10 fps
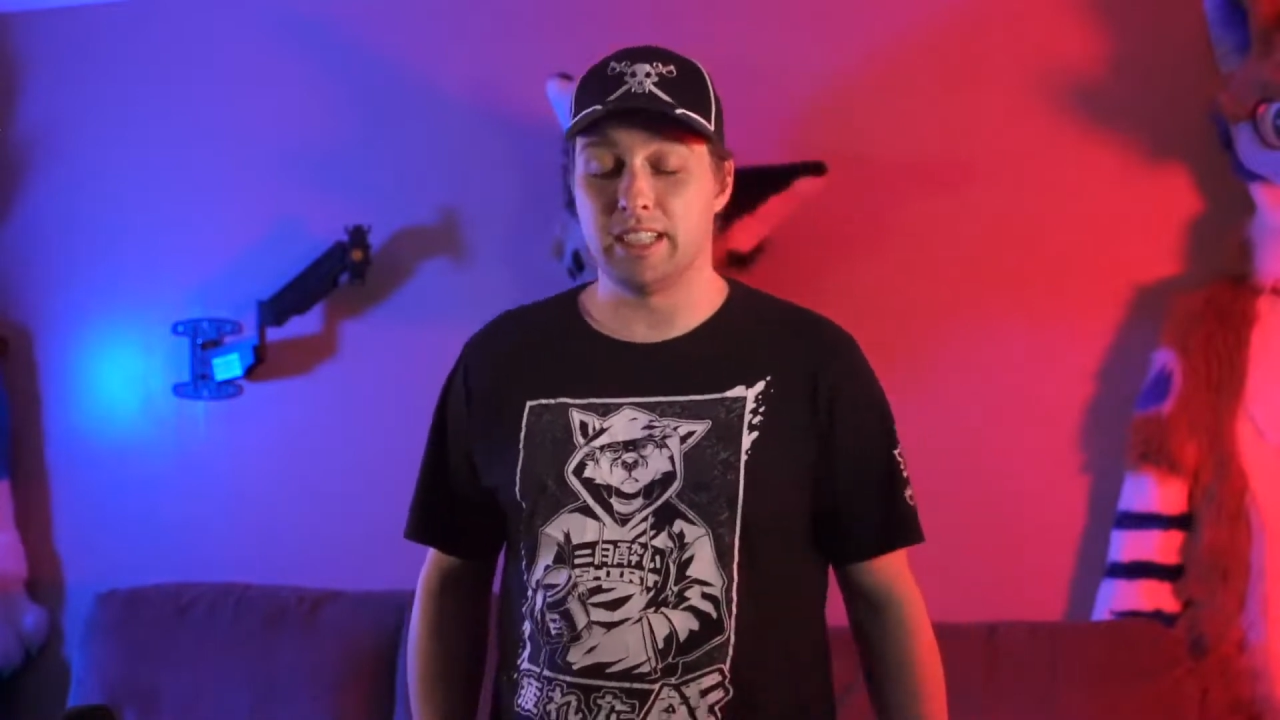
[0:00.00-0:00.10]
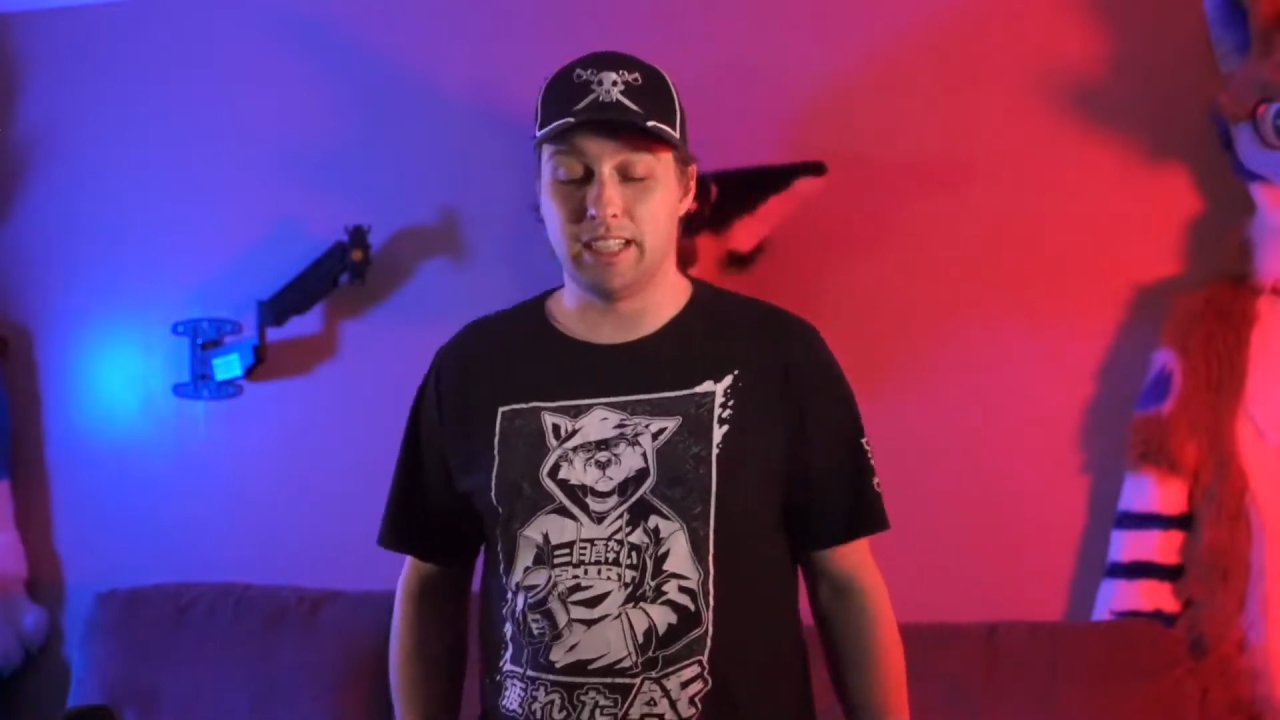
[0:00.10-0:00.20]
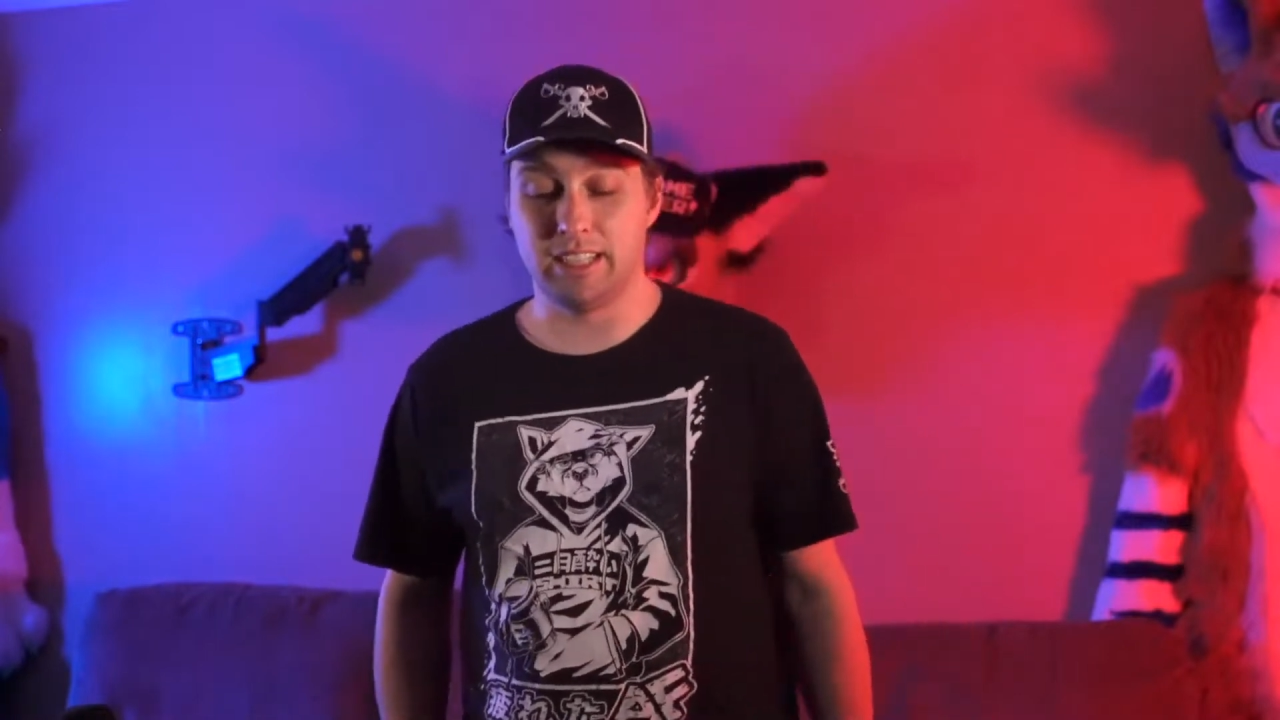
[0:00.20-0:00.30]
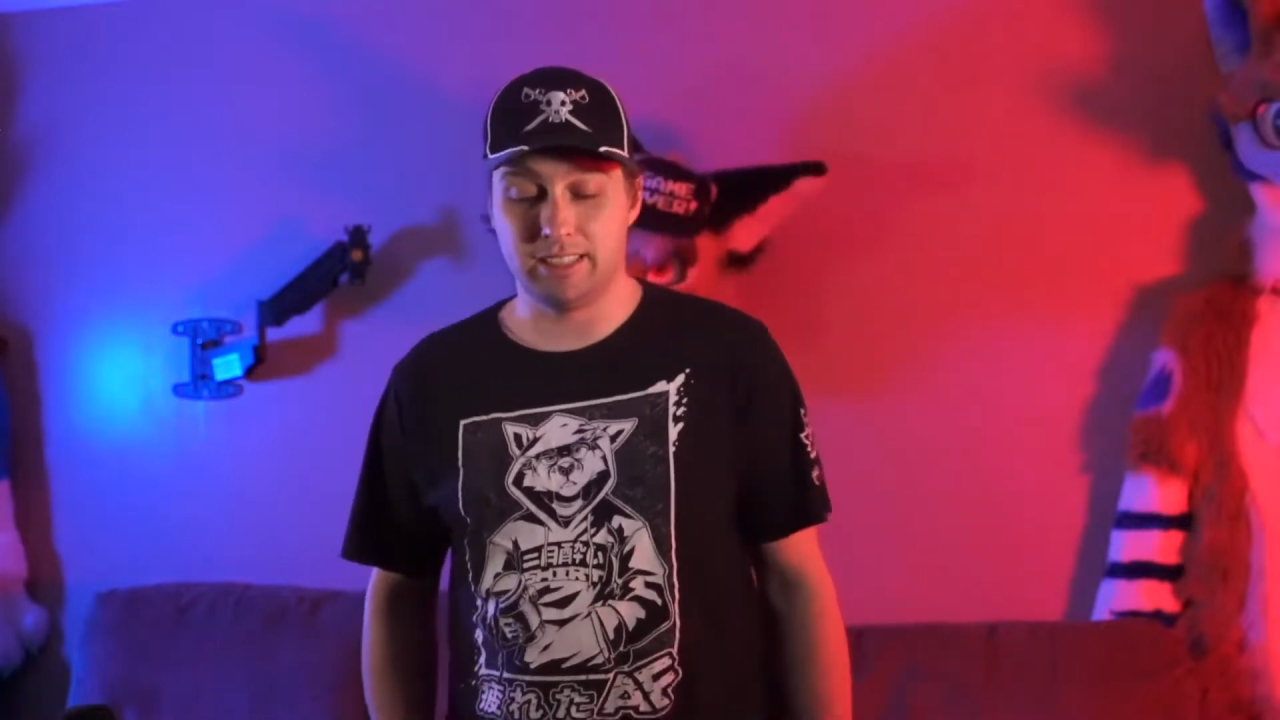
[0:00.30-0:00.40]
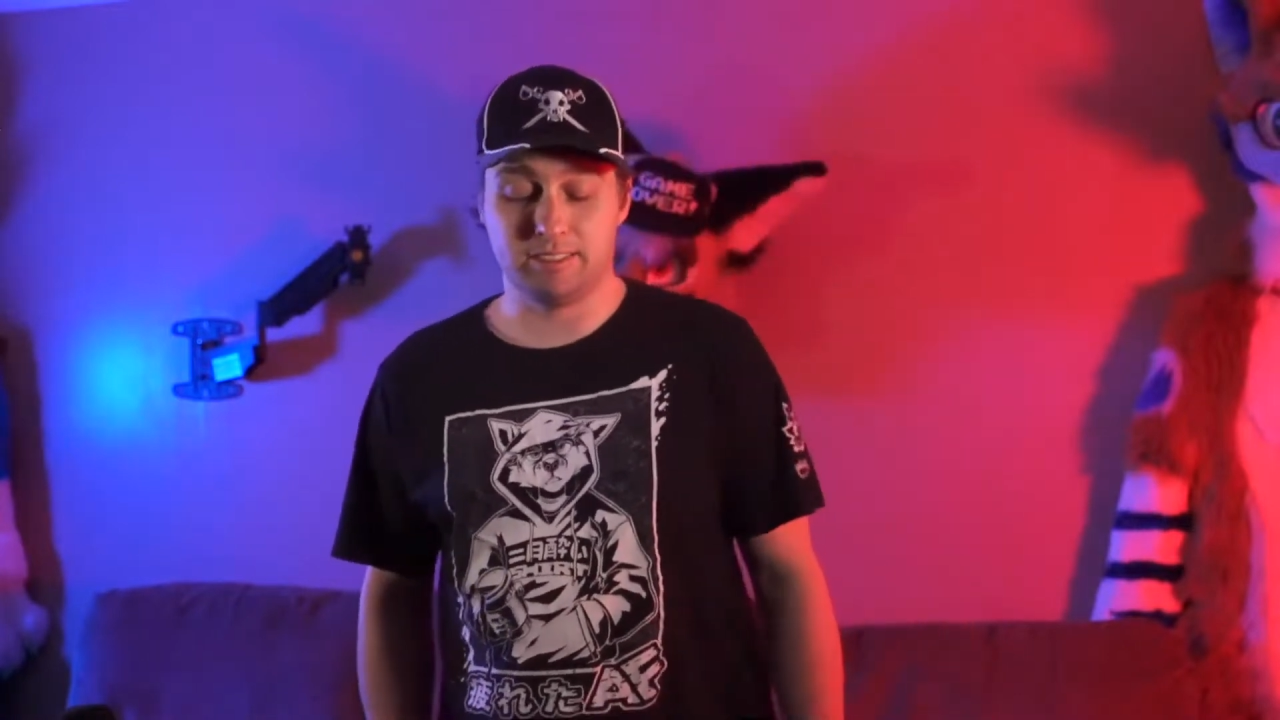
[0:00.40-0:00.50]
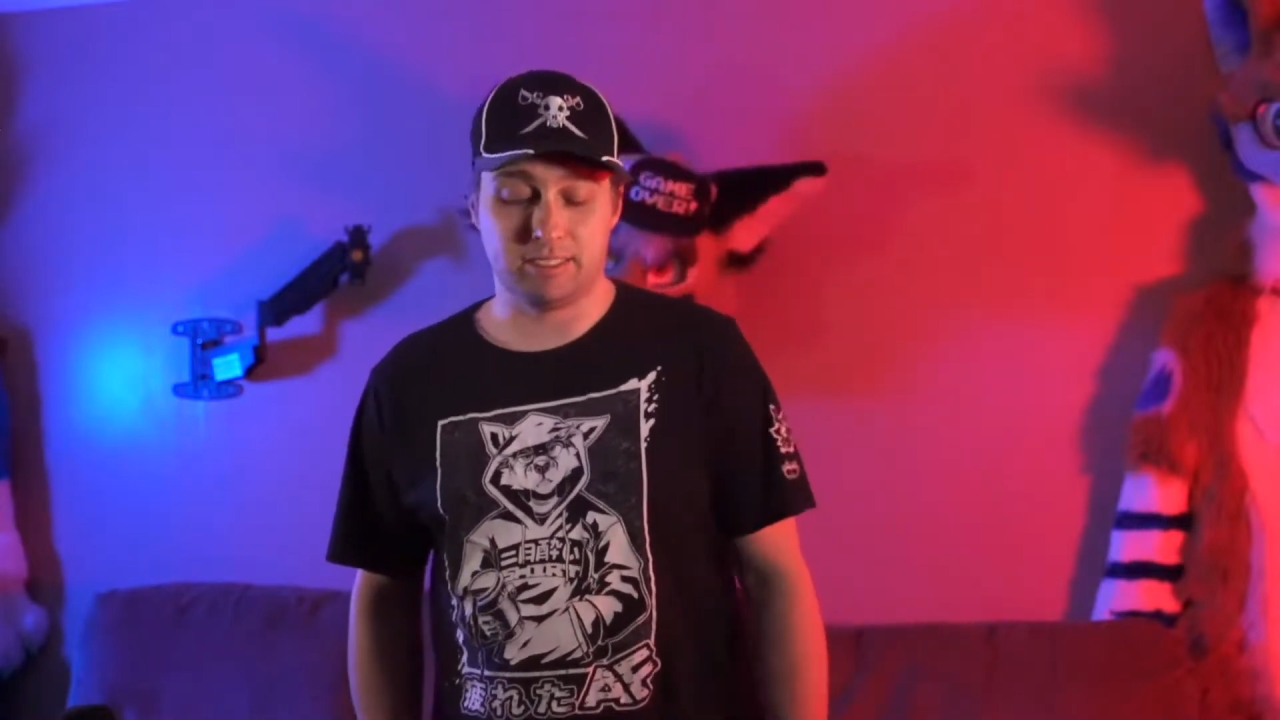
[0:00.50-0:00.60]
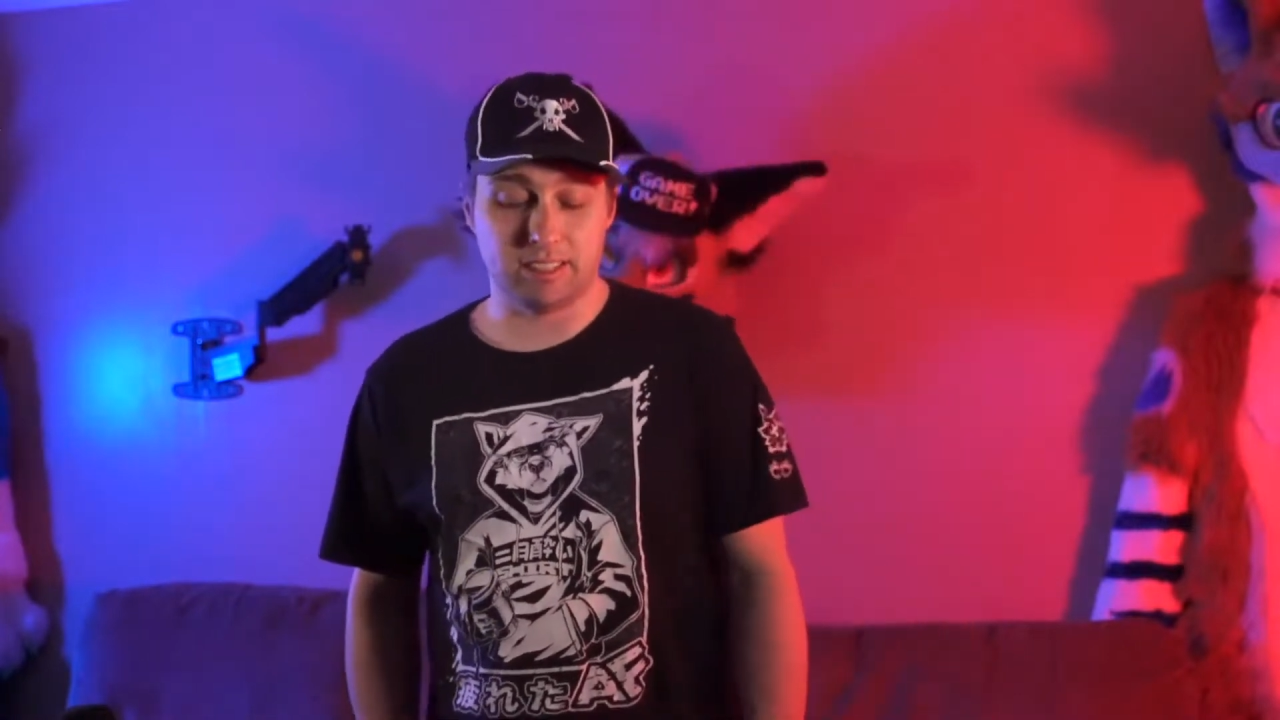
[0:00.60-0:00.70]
I